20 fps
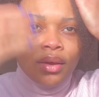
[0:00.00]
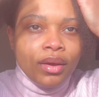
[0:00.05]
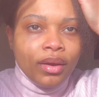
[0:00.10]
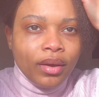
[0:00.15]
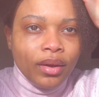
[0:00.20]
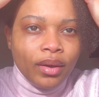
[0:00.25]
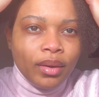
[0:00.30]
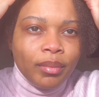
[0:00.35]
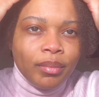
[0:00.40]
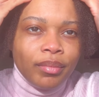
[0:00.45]

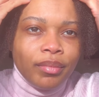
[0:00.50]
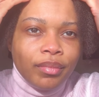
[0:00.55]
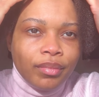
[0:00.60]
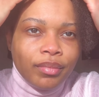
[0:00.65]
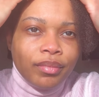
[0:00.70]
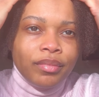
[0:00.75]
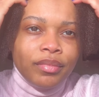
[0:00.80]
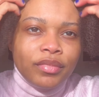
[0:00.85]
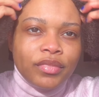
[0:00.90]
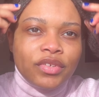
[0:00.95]
um
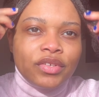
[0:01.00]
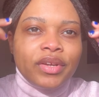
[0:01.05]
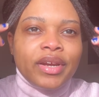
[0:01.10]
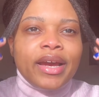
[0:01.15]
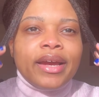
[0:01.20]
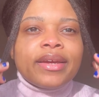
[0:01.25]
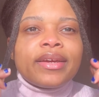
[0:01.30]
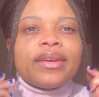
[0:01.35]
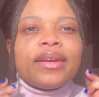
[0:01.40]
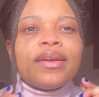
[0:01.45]
so that
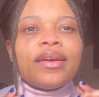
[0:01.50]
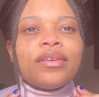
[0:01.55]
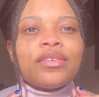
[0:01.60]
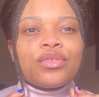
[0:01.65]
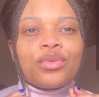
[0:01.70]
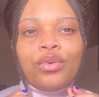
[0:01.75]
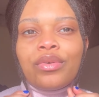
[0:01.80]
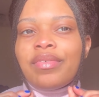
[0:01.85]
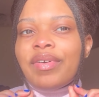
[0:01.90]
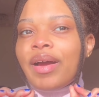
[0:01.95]
i could
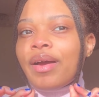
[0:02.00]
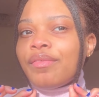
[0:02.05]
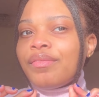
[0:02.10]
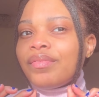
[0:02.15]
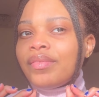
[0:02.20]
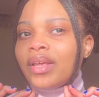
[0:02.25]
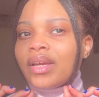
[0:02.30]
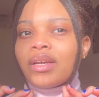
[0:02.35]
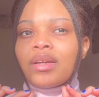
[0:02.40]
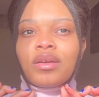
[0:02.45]
sort of have
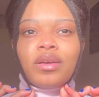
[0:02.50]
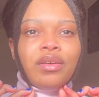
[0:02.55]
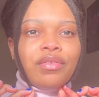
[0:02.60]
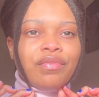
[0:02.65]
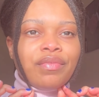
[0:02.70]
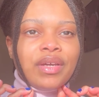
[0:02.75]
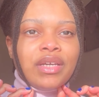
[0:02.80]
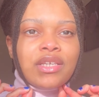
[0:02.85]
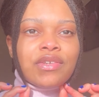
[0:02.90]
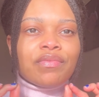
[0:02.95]
like a
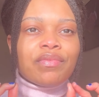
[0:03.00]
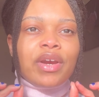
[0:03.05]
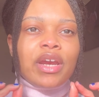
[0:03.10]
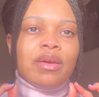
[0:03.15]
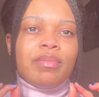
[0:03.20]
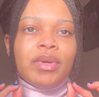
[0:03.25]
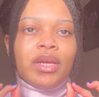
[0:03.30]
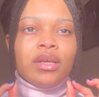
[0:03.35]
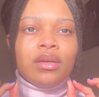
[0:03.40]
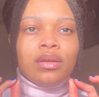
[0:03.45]
face
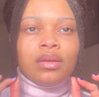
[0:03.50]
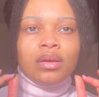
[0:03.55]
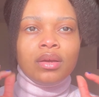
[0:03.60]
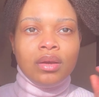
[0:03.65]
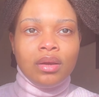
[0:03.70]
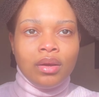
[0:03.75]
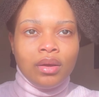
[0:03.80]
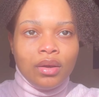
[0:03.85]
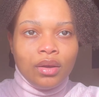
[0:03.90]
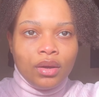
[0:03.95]
framing
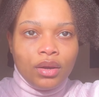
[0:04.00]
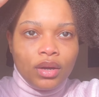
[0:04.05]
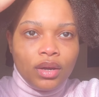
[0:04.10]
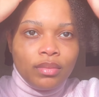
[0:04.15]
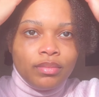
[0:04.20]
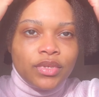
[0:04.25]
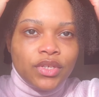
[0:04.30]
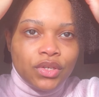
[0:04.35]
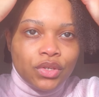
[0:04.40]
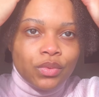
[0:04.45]

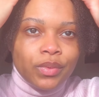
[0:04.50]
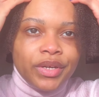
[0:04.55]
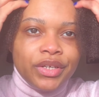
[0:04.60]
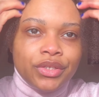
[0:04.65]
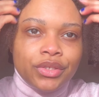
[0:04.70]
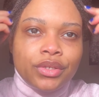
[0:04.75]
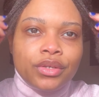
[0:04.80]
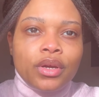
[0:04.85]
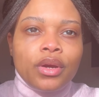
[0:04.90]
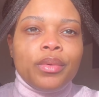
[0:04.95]
um,
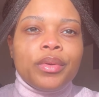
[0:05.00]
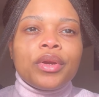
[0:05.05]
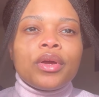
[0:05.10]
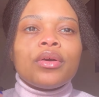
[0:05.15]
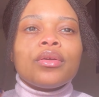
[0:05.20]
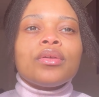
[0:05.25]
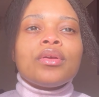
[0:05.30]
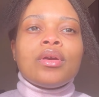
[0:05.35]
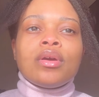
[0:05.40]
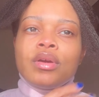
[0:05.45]
situation going
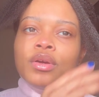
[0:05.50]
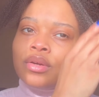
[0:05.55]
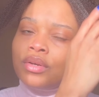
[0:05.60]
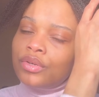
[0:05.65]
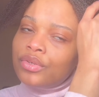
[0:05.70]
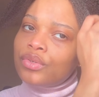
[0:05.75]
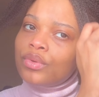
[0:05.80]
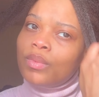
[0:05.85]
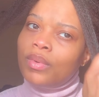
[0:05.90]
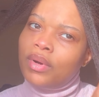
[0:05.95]
on
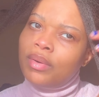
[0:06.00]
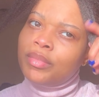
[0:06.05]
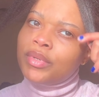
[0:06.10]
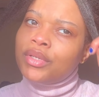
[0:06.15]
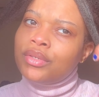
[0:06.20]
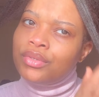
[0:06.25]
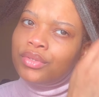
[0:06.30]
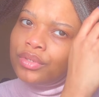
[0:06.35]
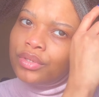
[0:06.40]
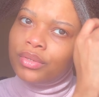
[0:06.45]
so what i'm
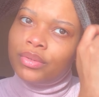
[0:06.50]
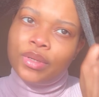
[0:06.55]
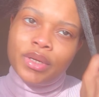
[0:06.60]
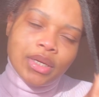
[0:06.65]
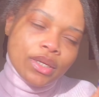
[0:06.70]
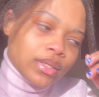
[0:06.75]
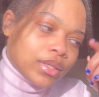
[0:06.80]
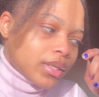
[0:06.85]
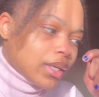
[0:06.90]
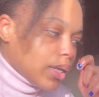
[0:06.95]
going to do
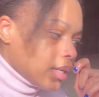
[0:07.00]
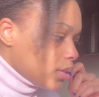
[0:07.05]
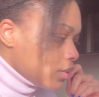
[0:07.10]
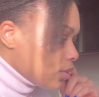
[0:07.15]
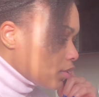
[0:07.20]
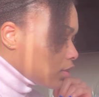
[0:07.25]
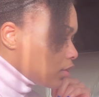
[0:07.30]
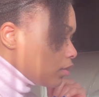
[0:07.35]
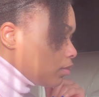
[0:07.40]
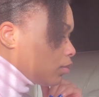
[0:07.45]
is get
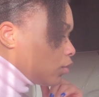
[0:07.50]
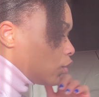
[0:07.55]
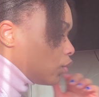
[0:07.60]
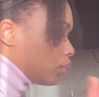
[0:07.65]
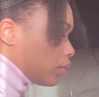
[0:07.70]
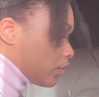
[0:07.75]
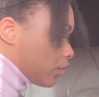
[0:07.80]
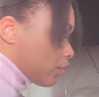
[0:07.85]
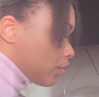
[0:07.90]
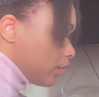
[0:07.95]
some
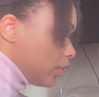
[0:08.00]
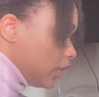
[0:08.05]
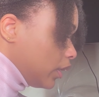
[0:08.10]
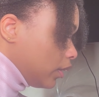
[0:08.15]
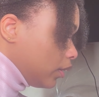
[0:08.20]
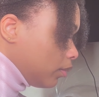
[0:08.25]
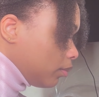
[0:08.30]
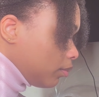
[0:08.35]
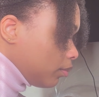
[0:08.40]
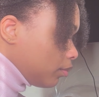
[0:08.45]
more
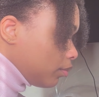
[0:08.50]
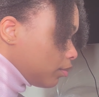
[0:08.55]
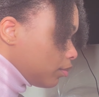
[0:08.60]
cream